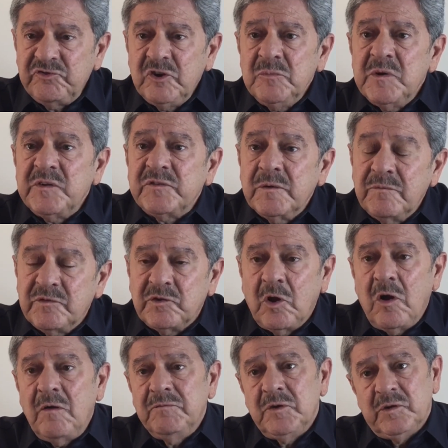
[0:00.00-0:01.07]
you must
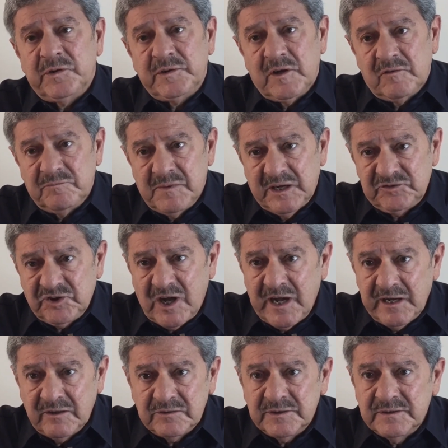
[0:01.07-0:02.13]
absolve yourself, my
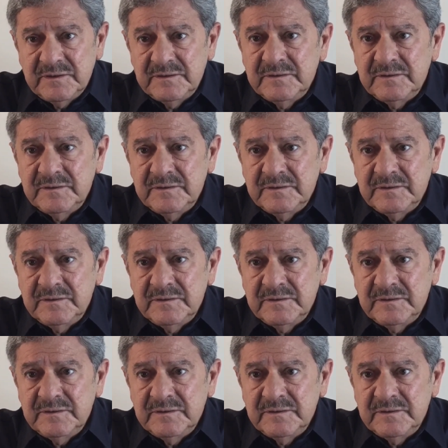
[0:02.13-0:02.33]
child.